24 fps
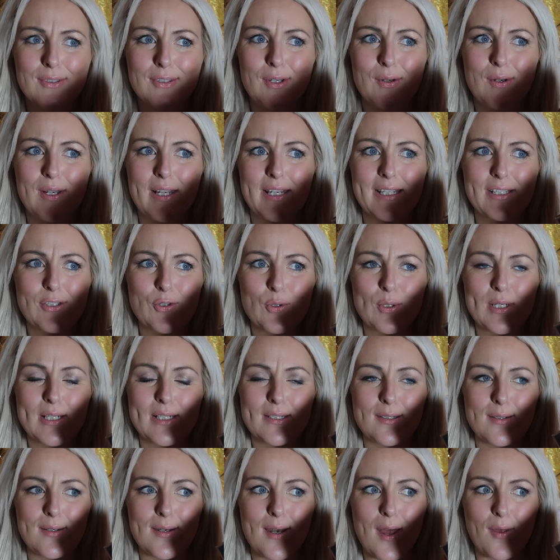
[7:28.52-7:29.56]
So literally
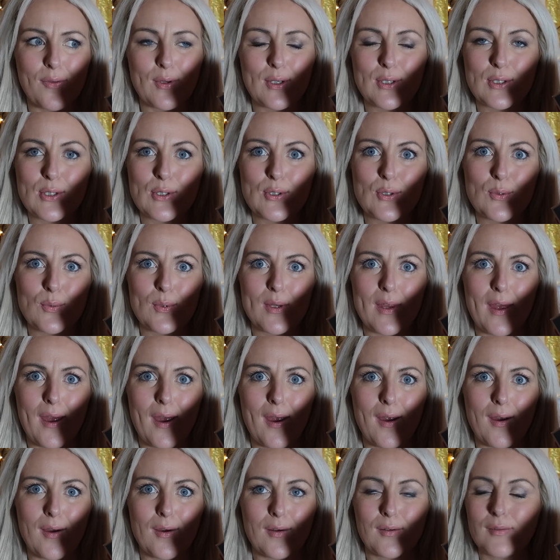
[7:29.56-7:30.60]
nothing to do with
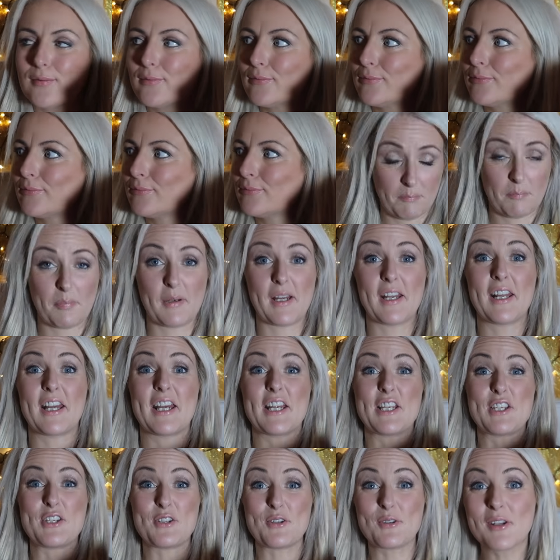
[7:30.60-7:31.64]
hair. But
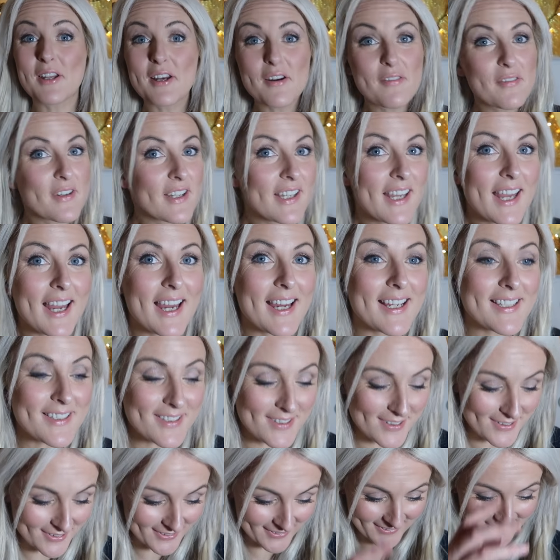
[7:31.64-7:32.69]
I do love a
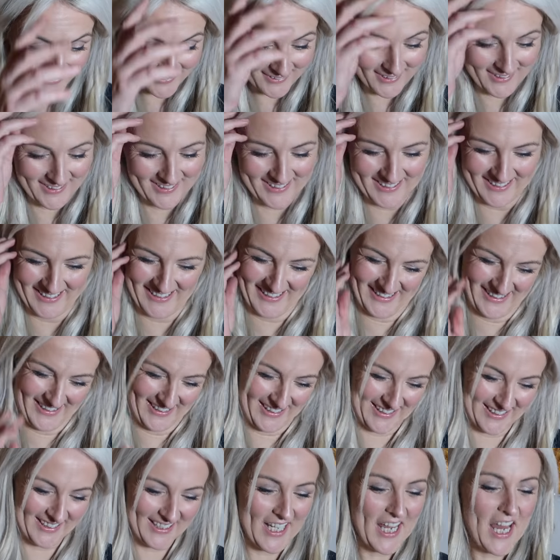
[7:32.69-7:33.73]
candle.
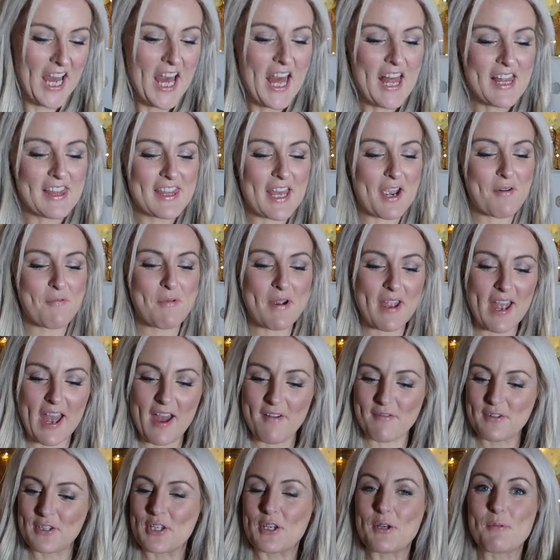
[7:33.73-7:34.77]
Then we
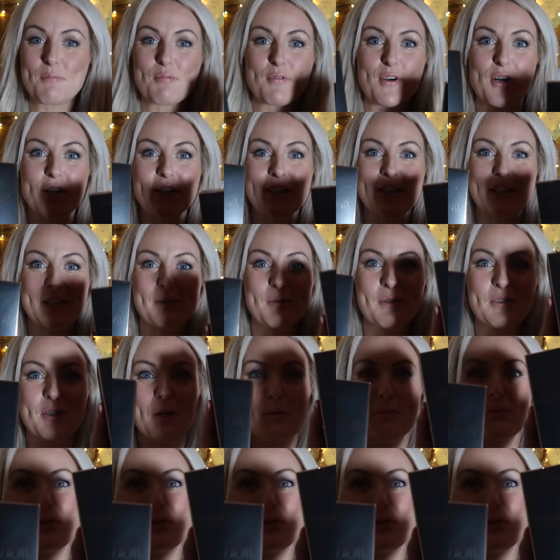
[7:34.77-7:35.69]
have two products which I